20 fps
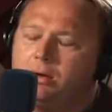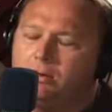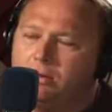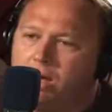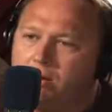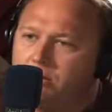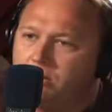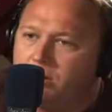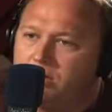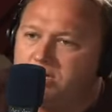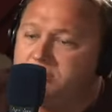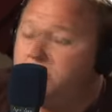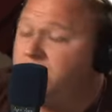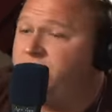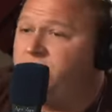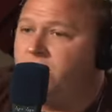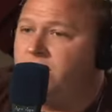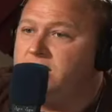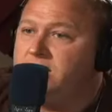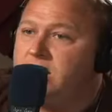Kermit Roosevelt,
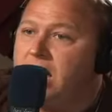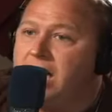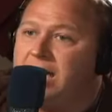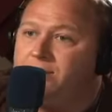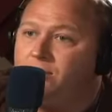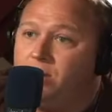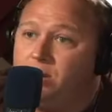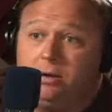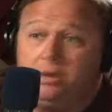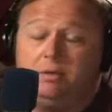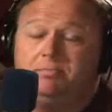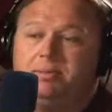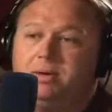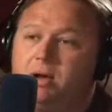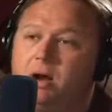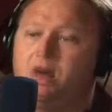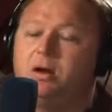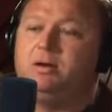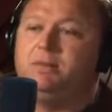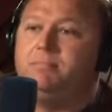before he died, went on
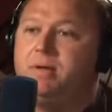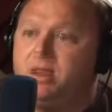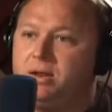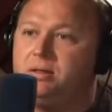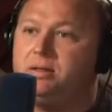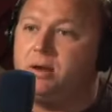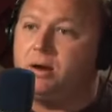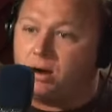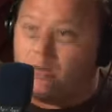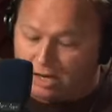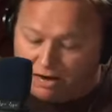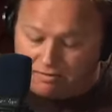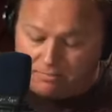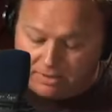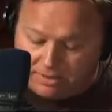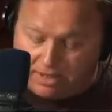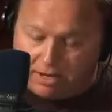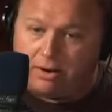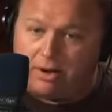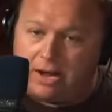NPR and admitted that our
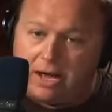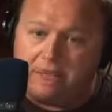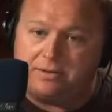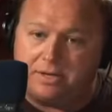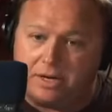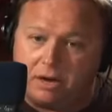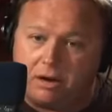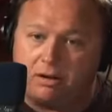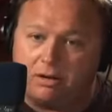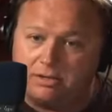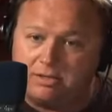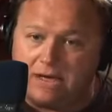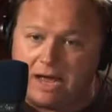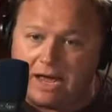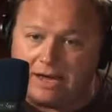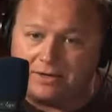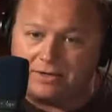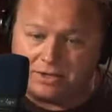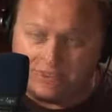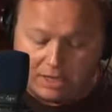government carried out terror
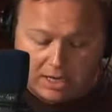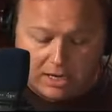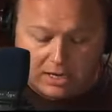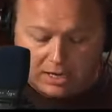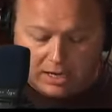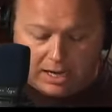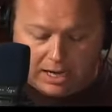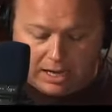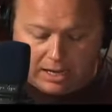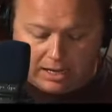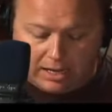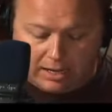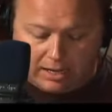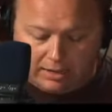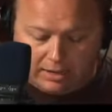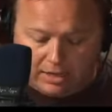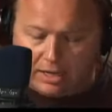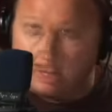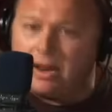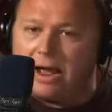attacks uh,
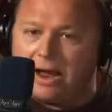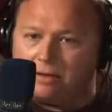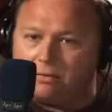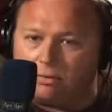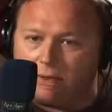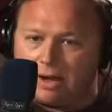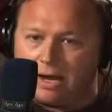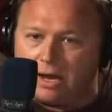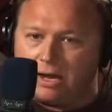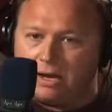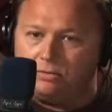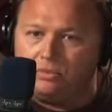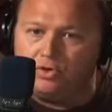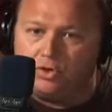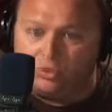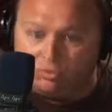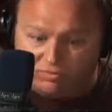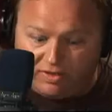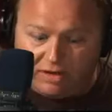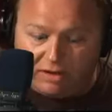uh in Iran
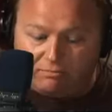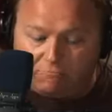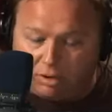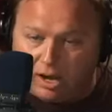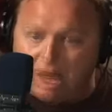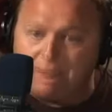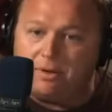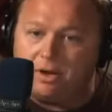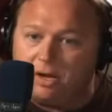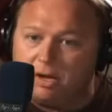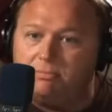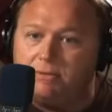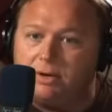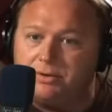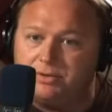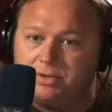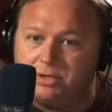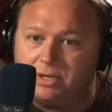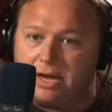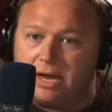to then blame it on
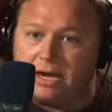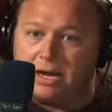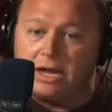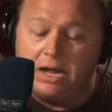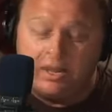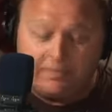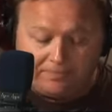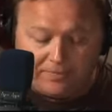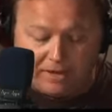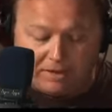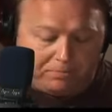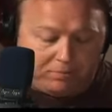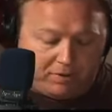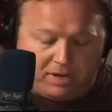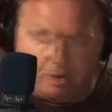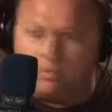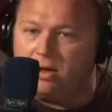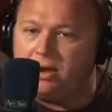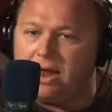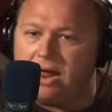Mossadegh. They
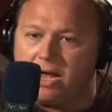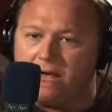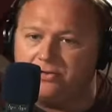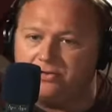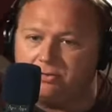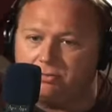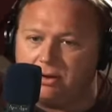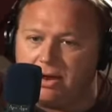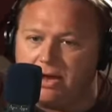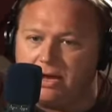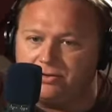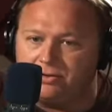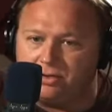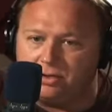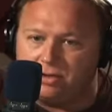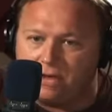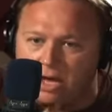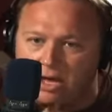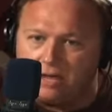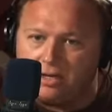put him on house arrest,
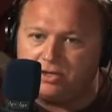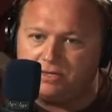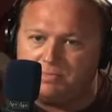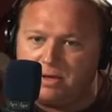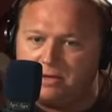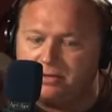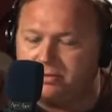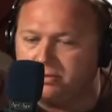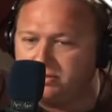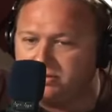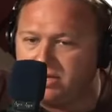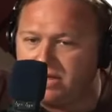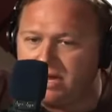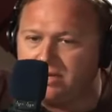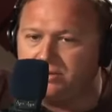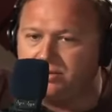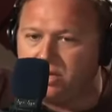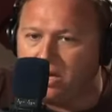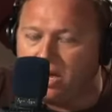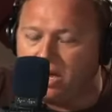cut his ministers'
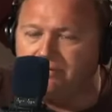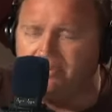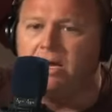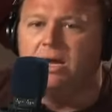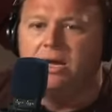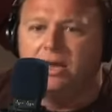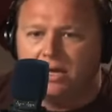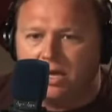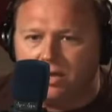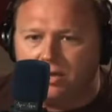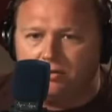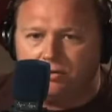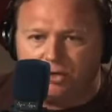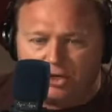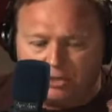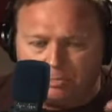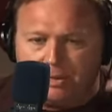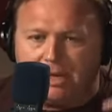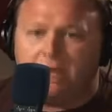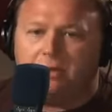heads off. Can you
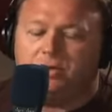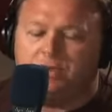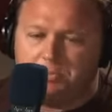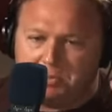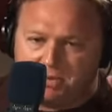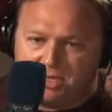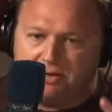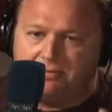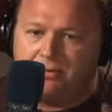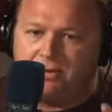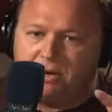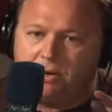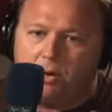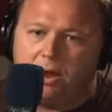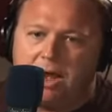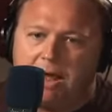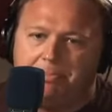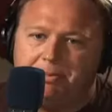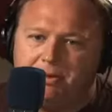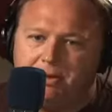speak to specifically
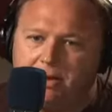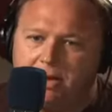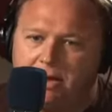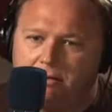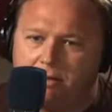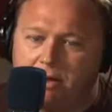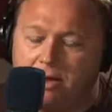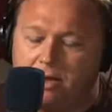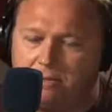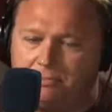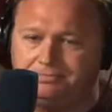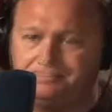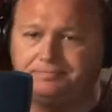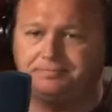what oh, happened yeah. in Iran?